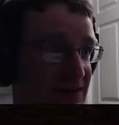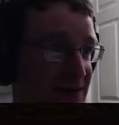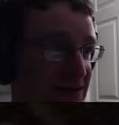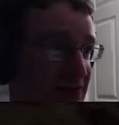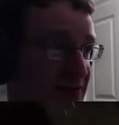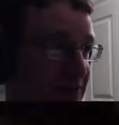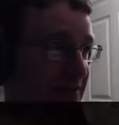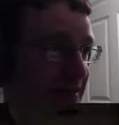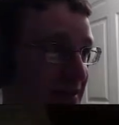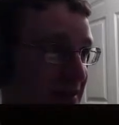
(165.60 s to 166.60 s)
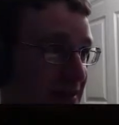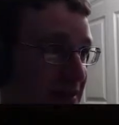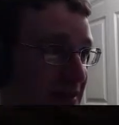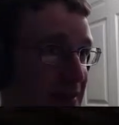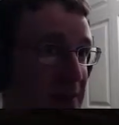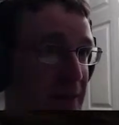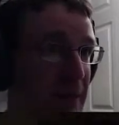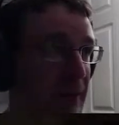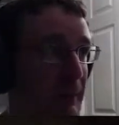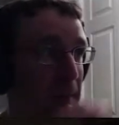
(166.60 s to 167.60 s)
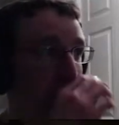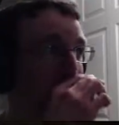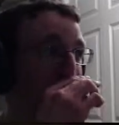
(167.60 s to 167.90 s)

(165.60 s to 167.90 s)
Why was doing so great in the last video?